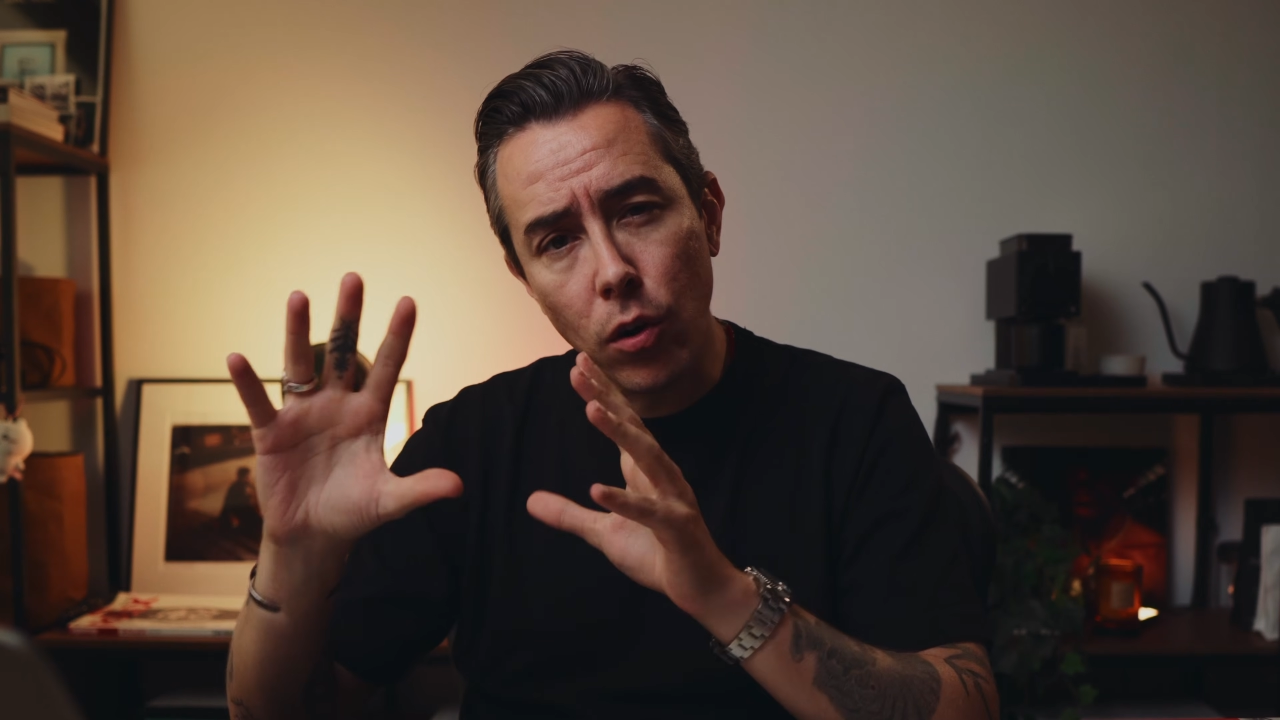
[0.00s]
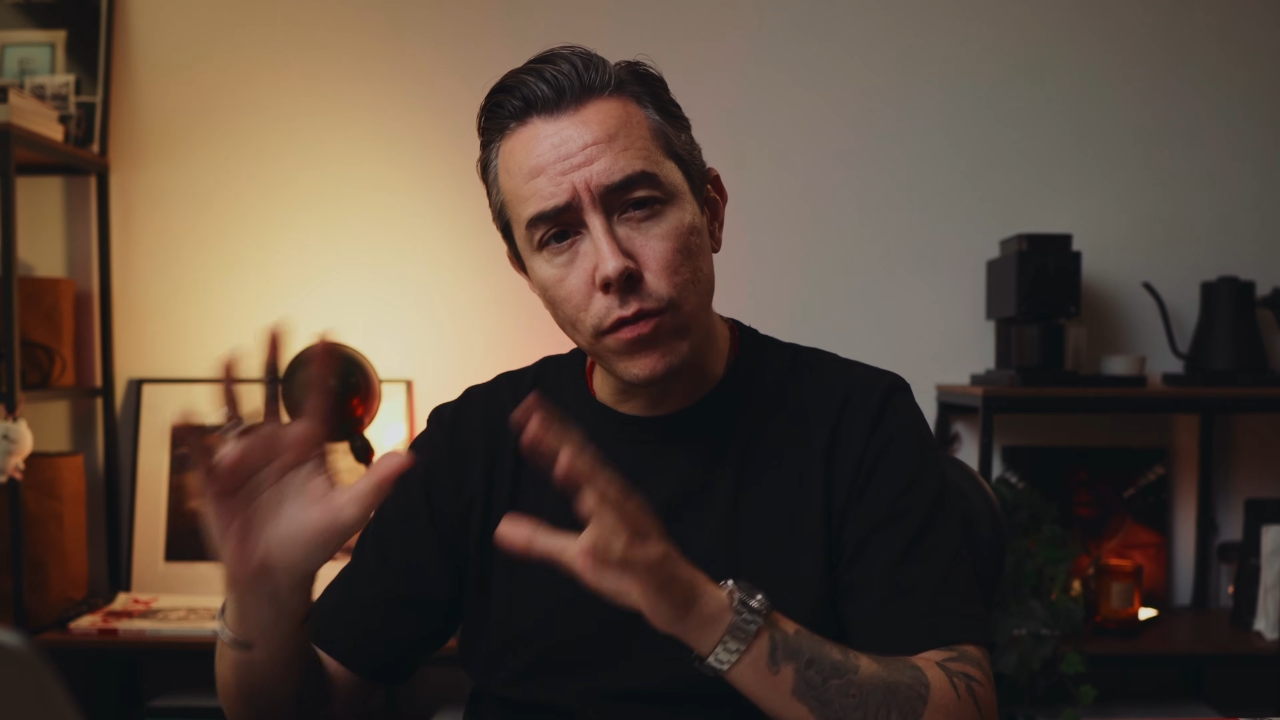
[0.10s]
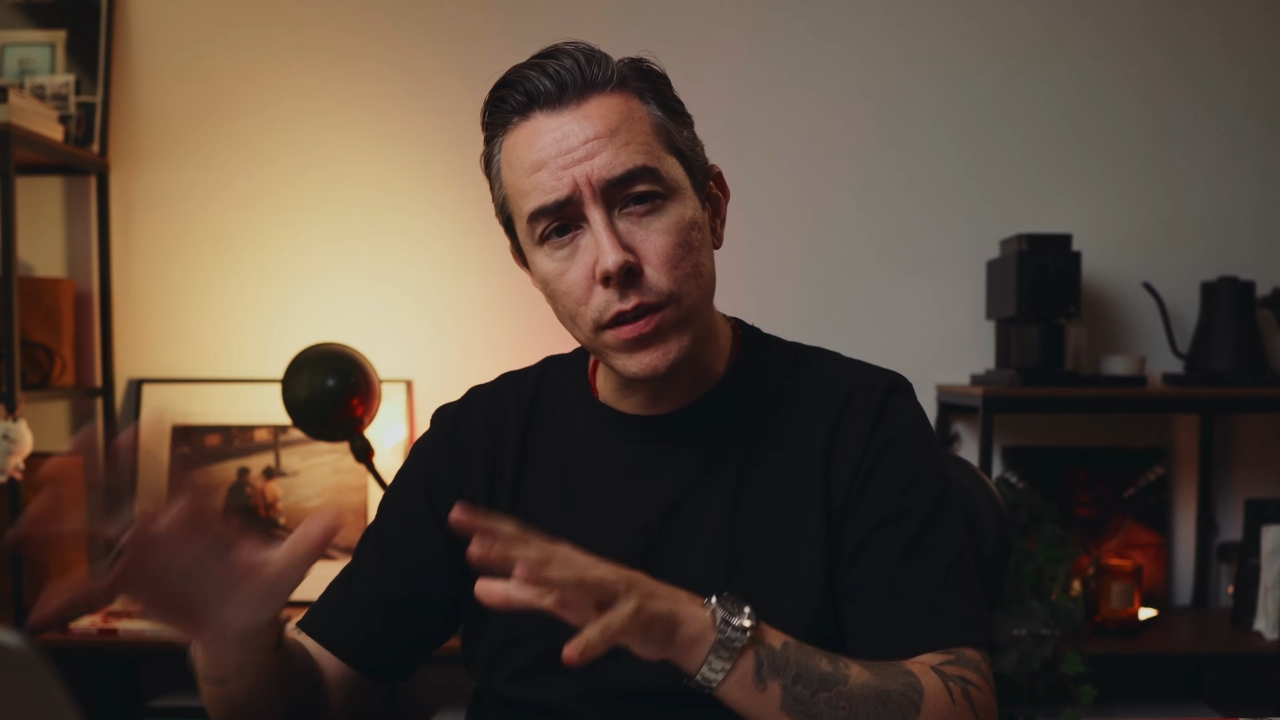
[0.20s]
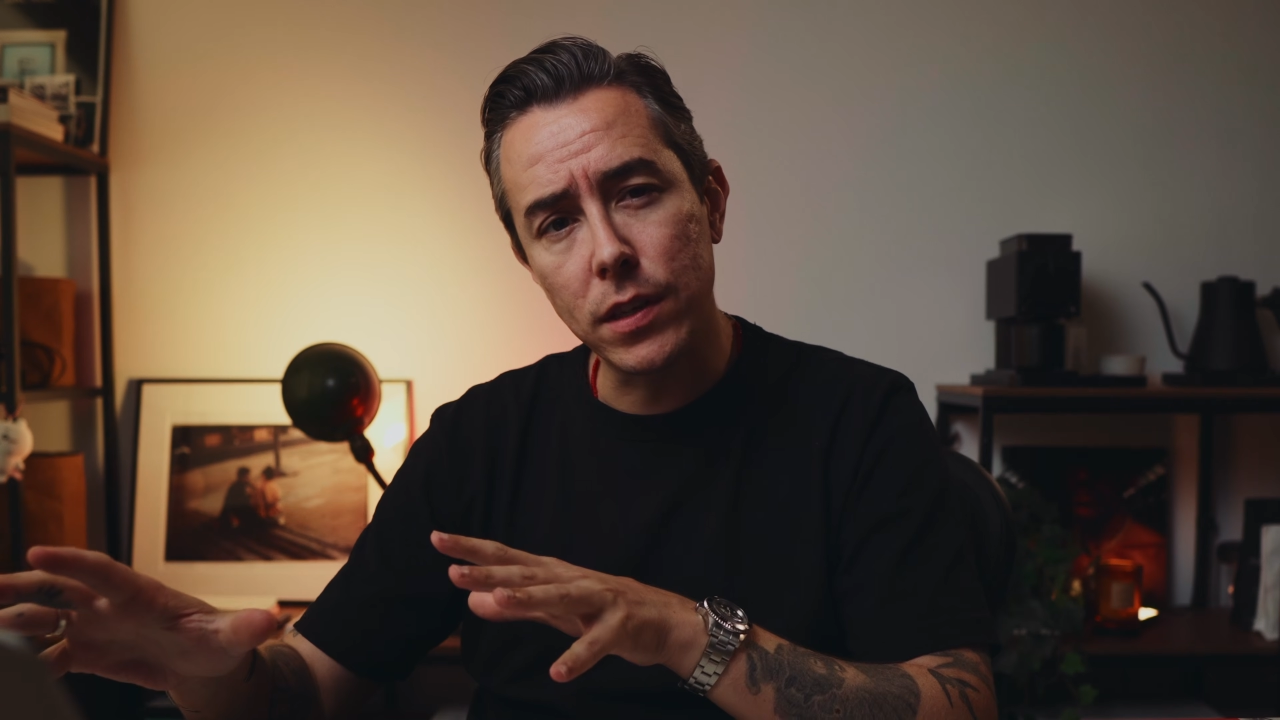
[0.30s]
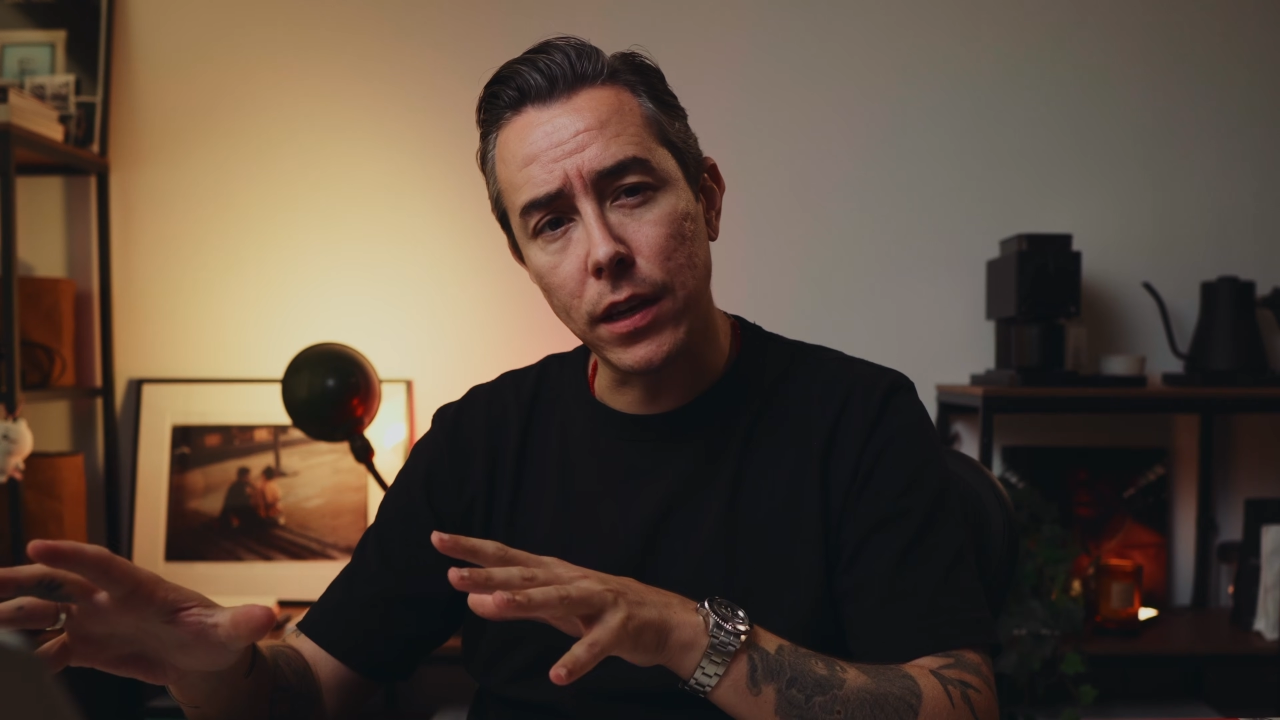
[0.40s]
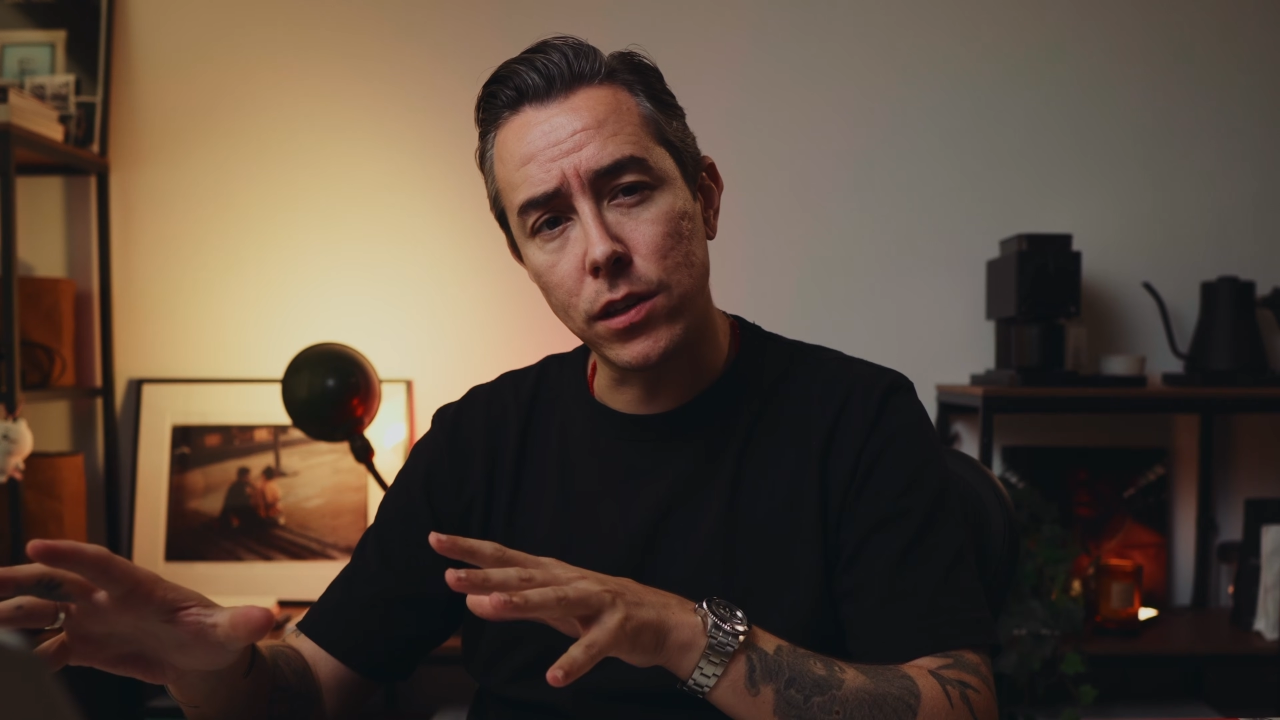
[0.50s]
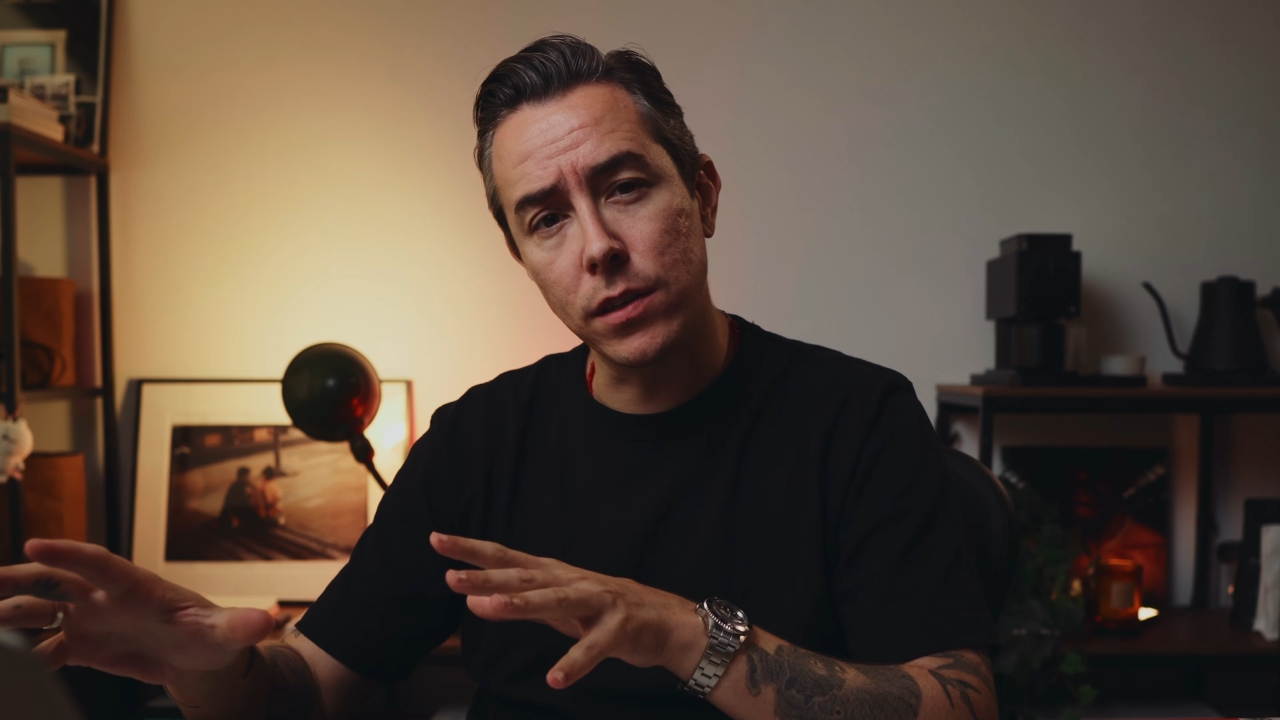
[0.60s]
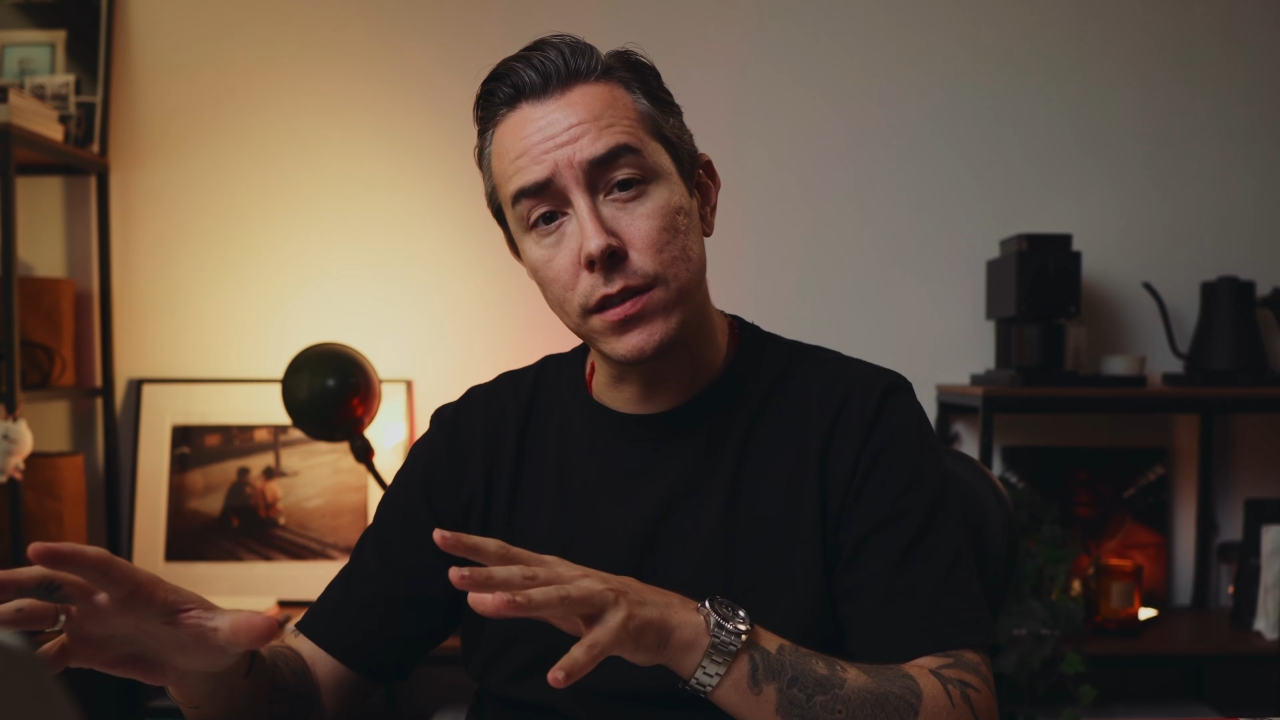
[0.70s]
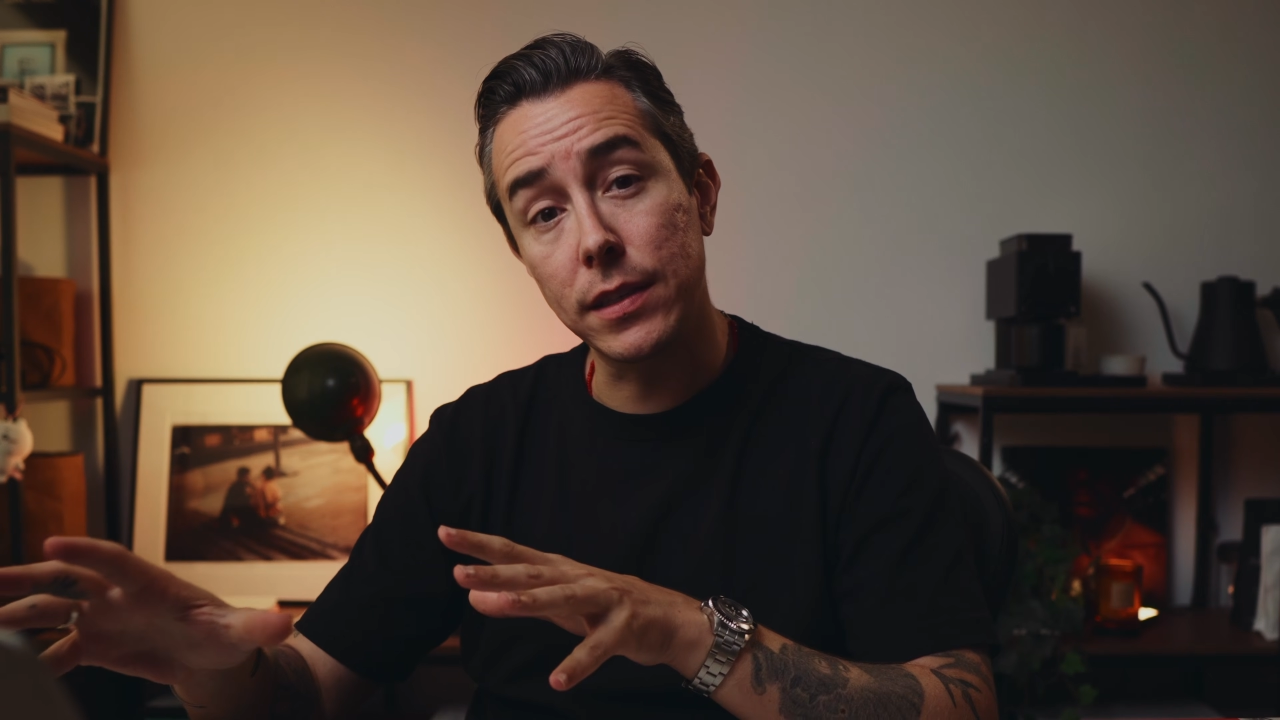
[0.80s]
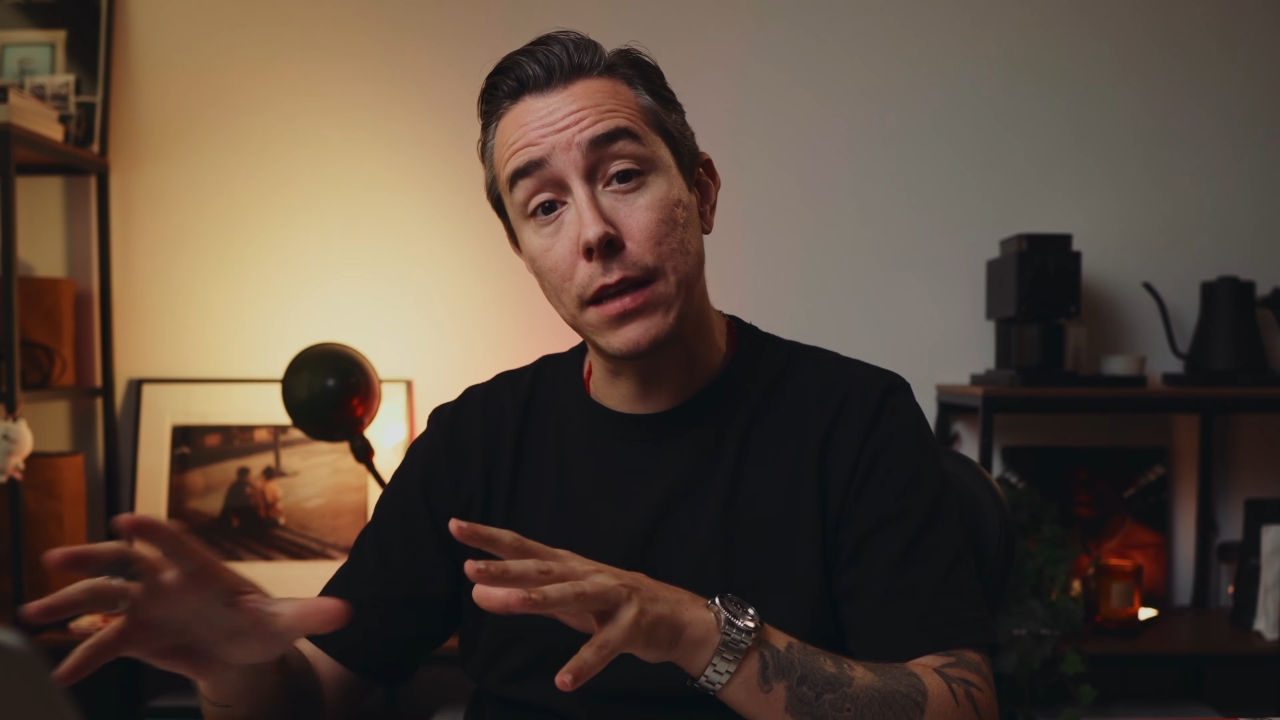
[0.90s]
conversations